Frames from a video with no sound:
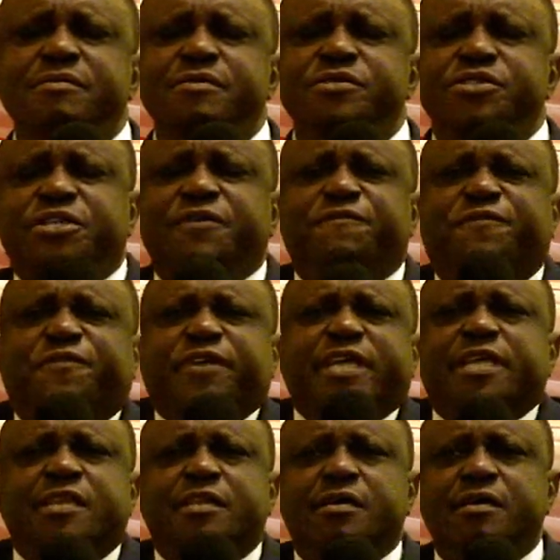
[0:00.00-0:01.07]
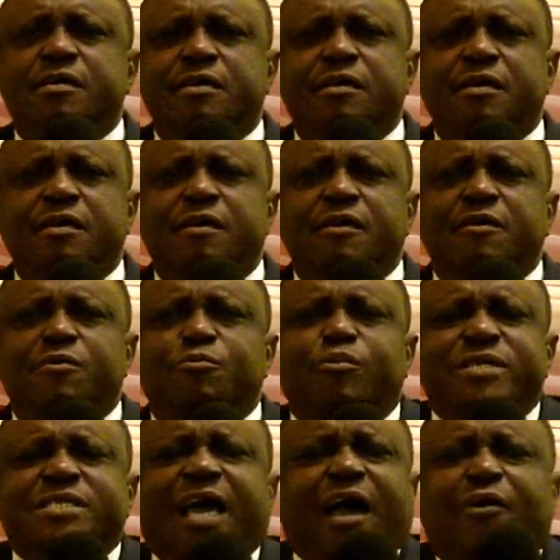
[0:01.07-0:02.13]
shivering,
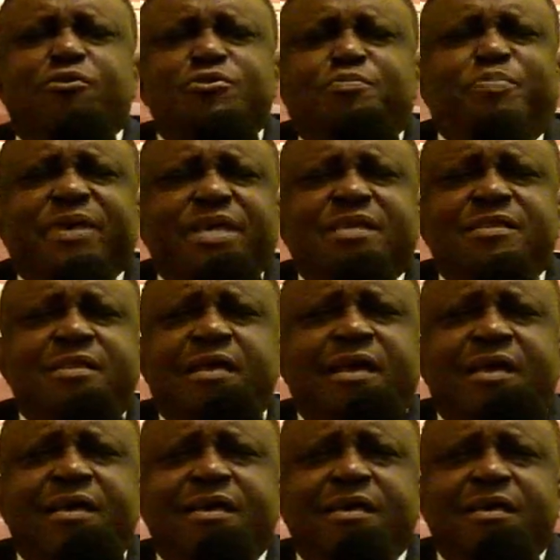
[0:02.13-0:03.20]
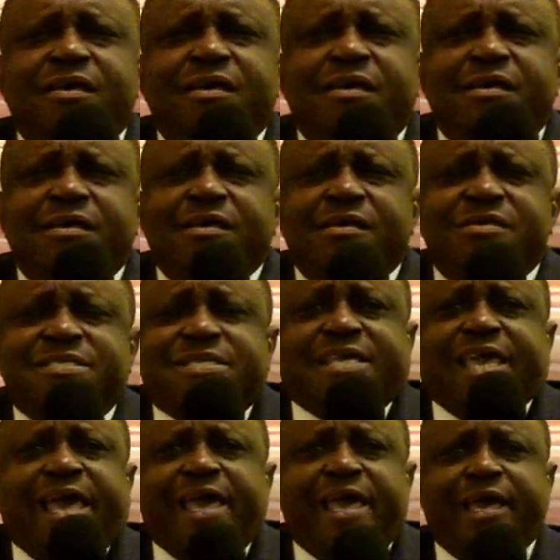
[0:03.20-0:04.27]
without being
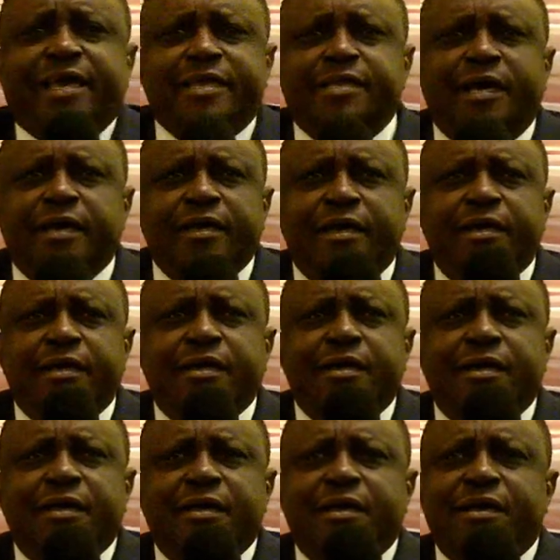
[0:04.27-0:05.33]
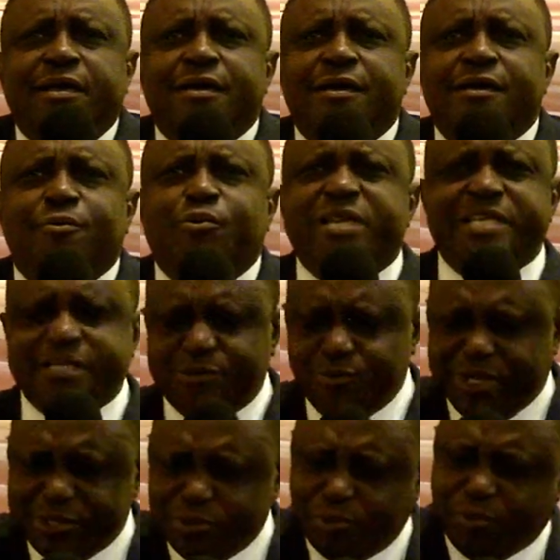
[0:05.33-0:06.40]
scared. When
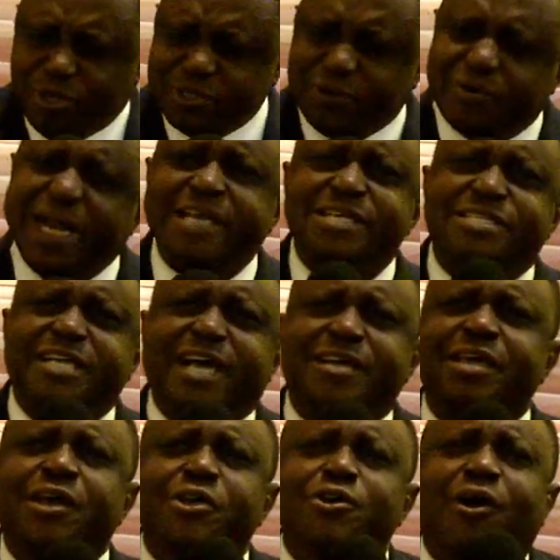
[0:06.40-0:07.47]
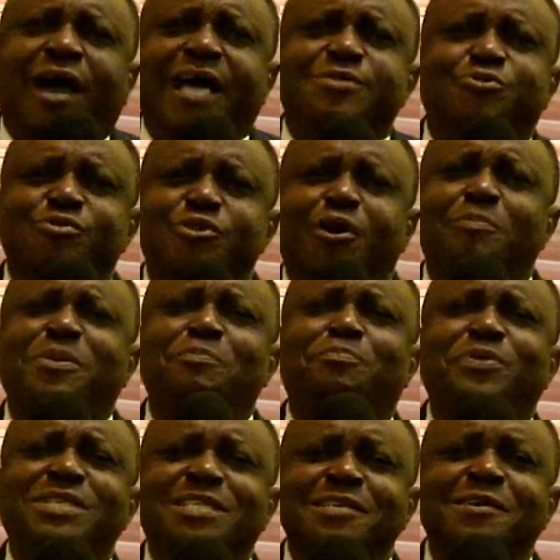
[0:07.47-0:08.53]
you want to write a check, your hearts will not be
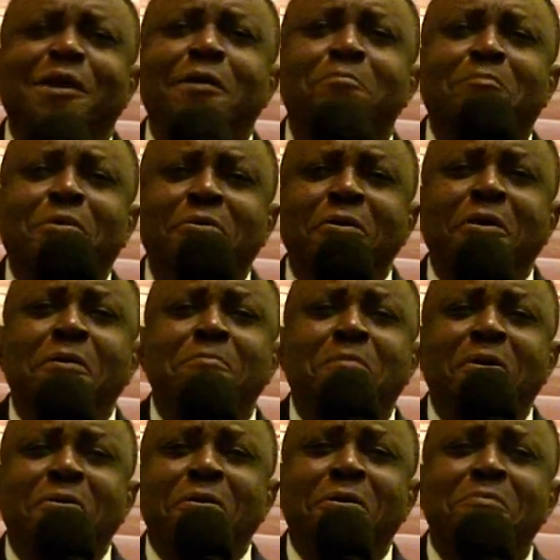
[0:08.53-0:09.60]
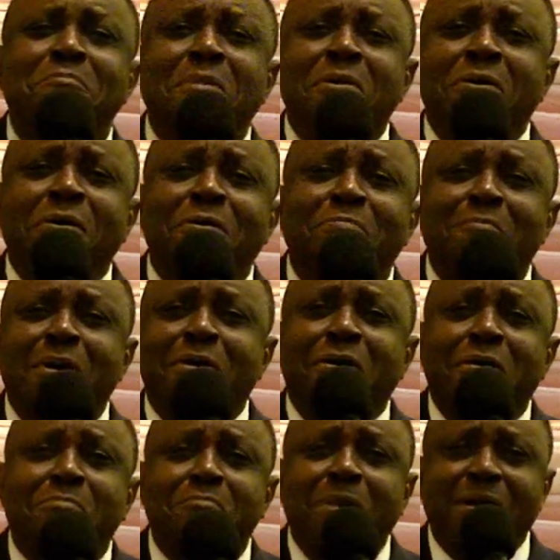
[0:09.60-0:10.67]
beating. Boo, boo, boo, boo,
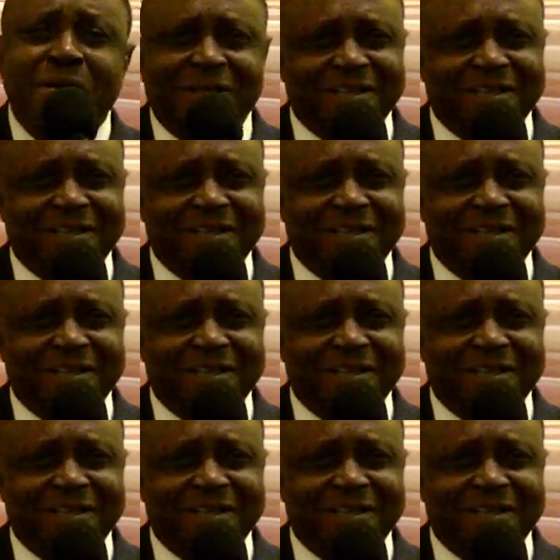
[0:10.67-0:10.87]
boo.